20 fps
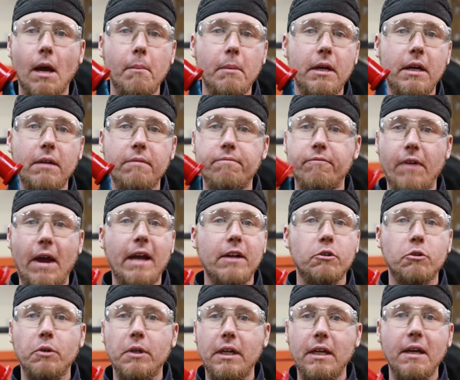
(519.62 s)
come in a
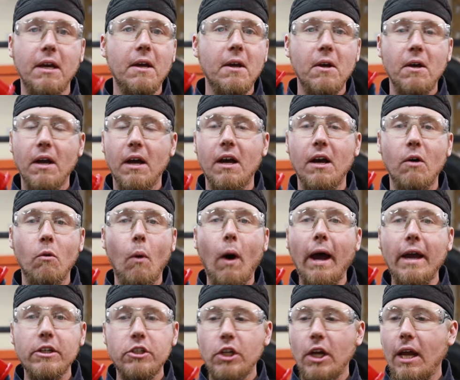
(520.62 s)
factory uh,
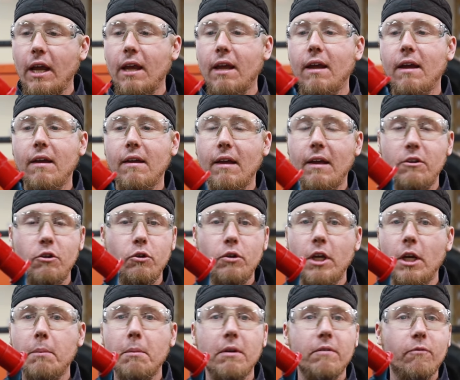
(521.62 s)
YJ. You can
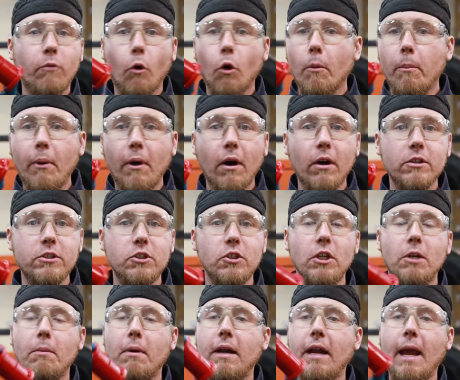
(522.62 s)
get them at 4 Wheel Parts, you
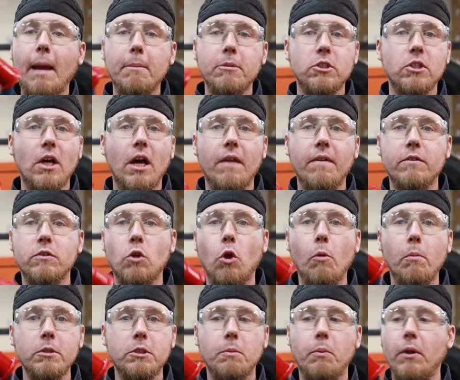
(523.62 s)
get them on Amazon. There's a
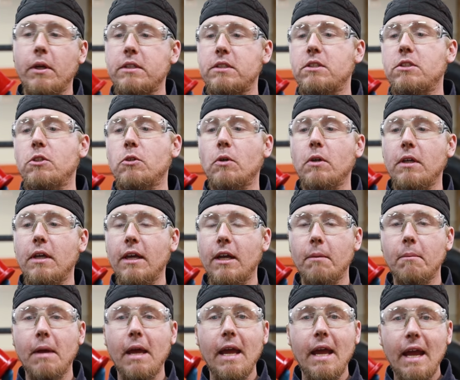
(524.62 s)
whole bunch of places you can get
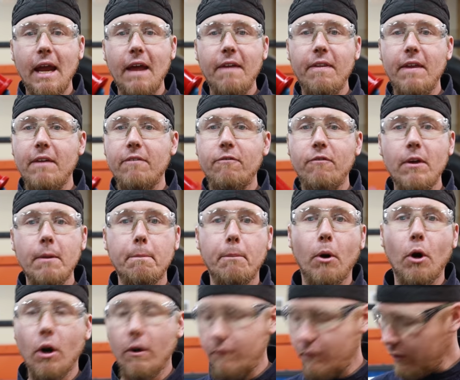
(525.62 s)
them and they fit
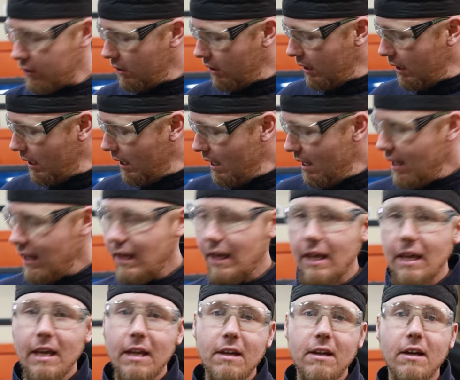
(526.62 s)
perfectly
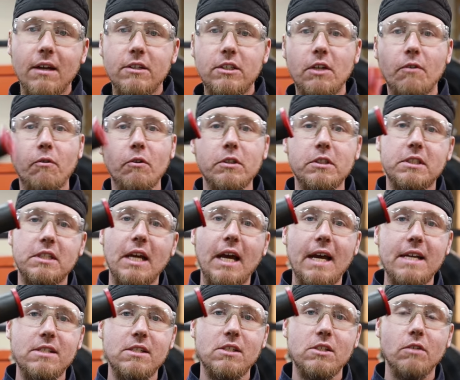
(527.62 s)
in uh, different
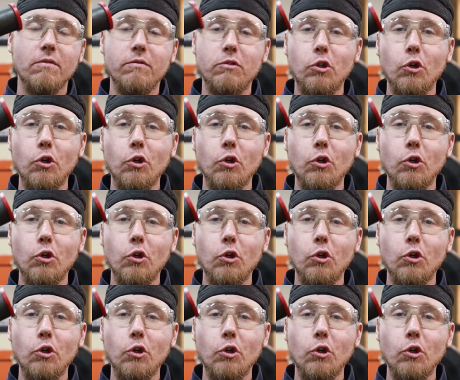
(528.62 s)
sizes of